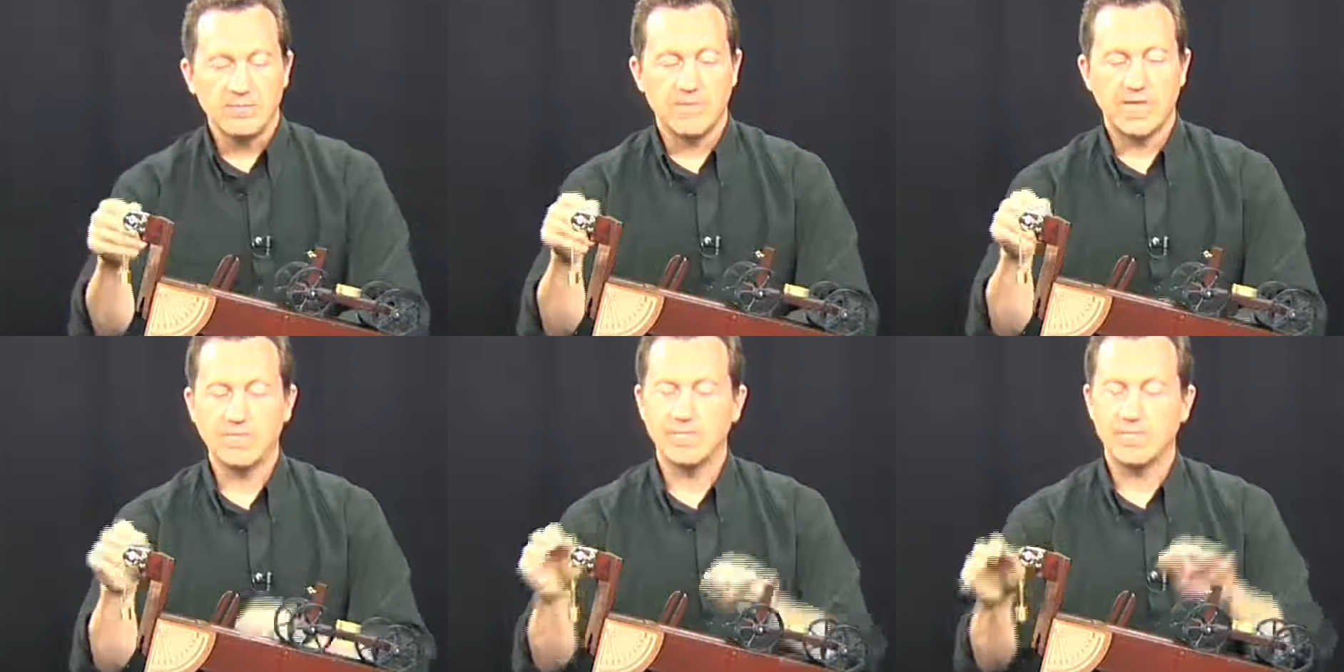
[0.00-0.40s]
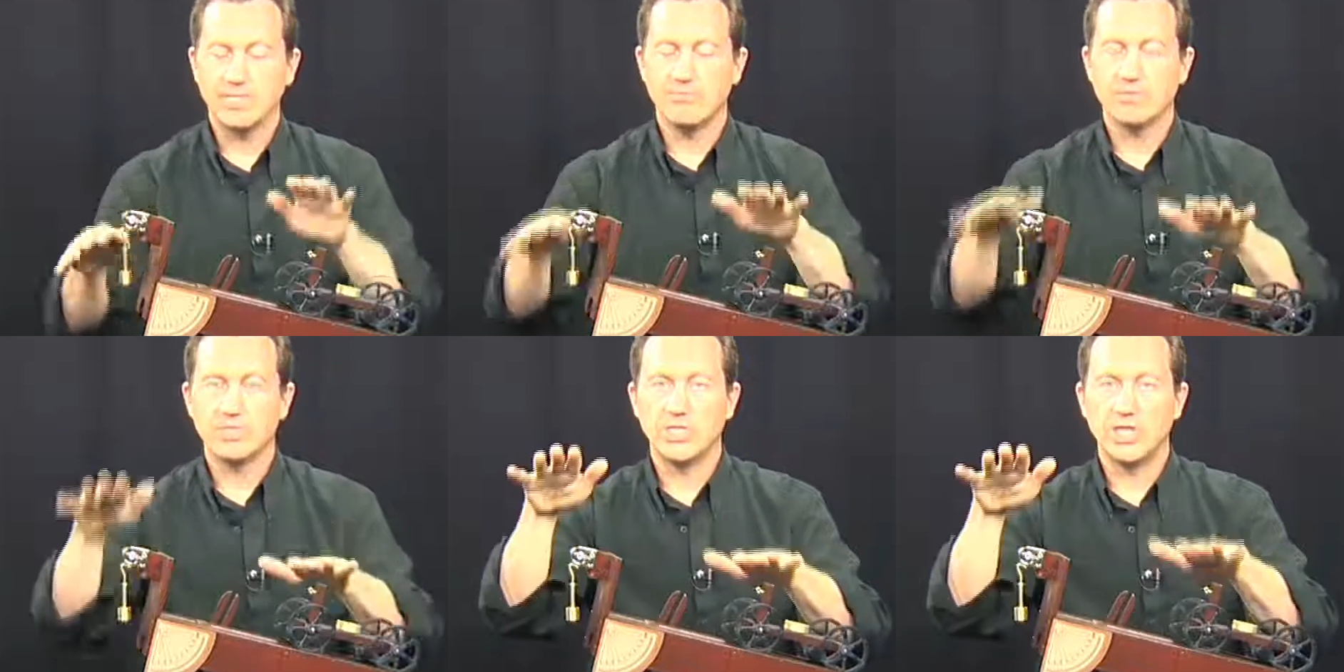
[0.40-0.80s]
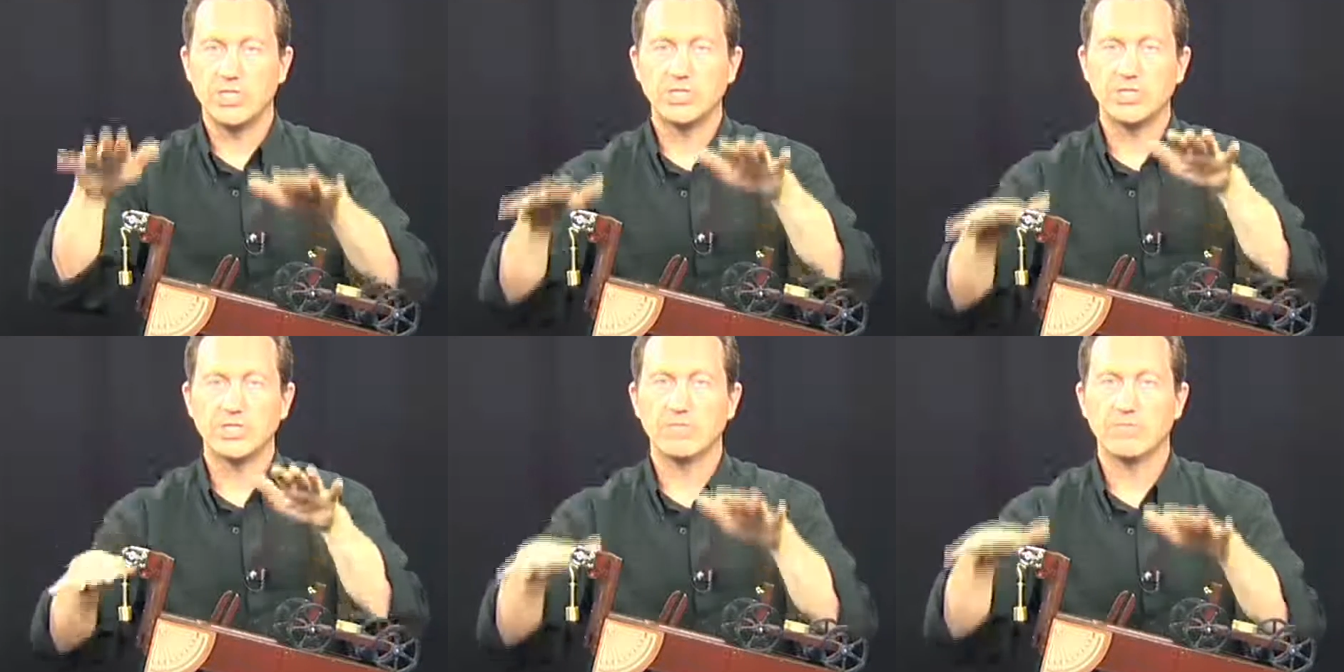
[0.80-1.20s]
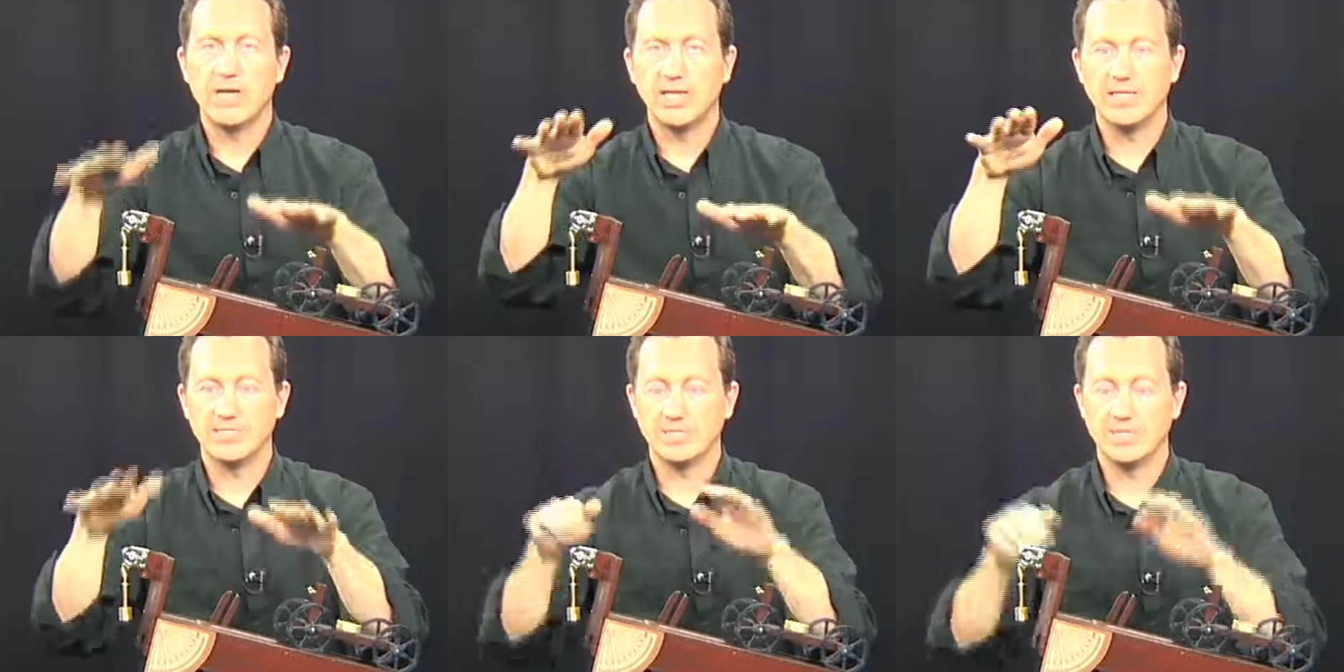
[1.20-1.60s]
basically we're changing the
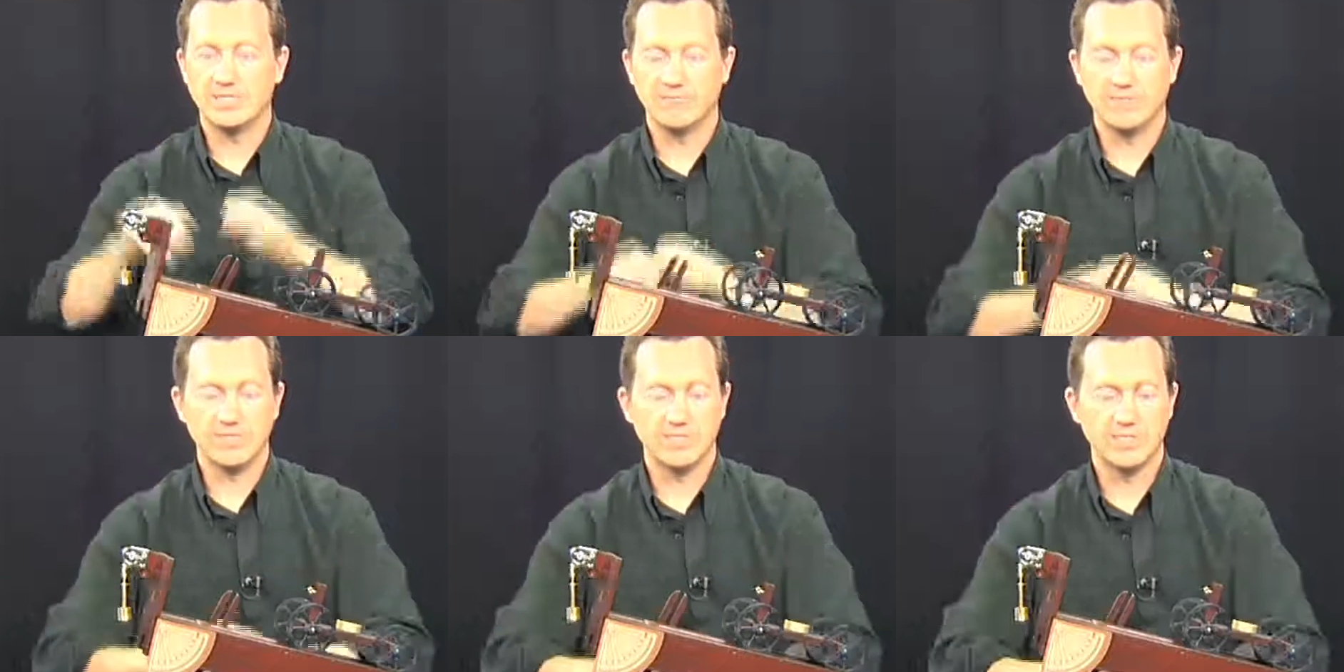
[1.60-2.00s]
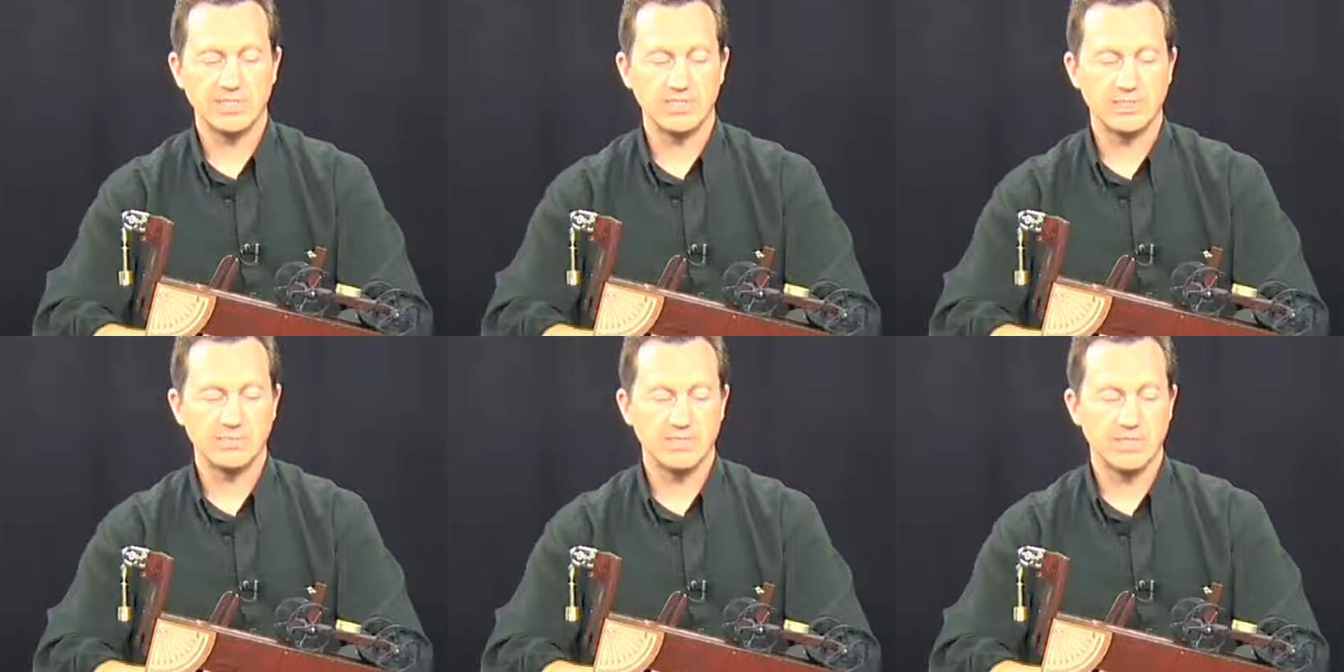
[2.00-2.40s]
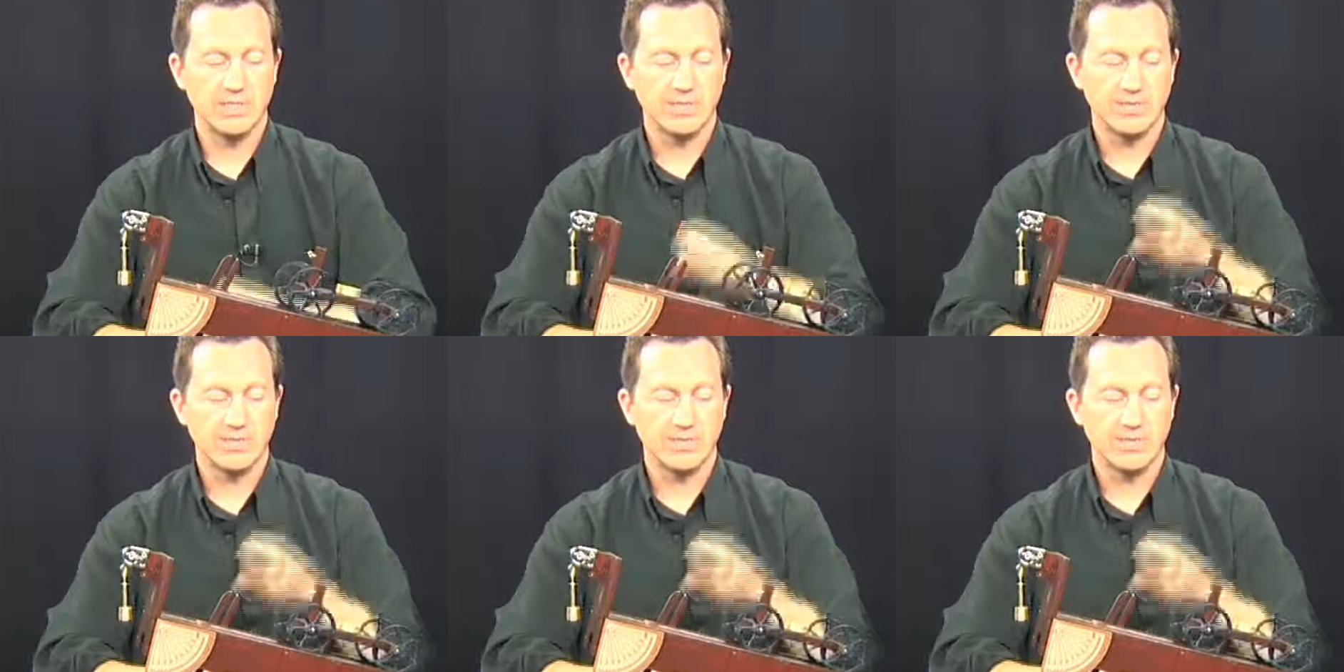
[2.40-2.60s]
balancing of the system.